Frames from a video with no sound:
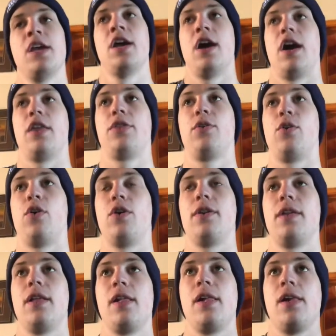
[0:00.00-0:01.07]
I
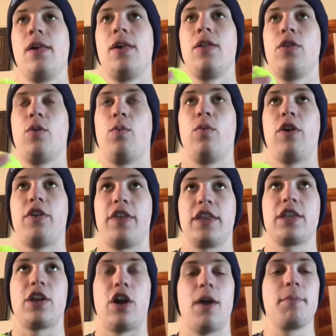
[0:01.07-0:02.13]
thought the thing
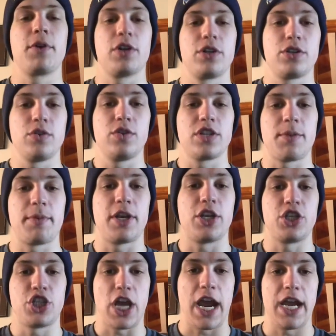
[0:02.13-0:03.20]
that I'm going to do is I'm going to
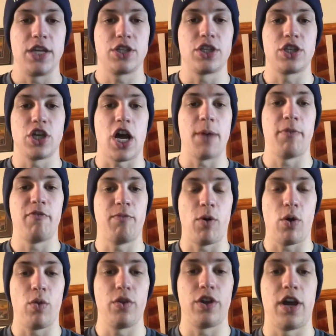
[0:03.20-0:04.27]
change the type of
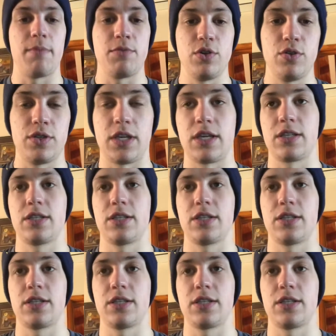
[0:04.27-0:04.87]
ball that I'm using.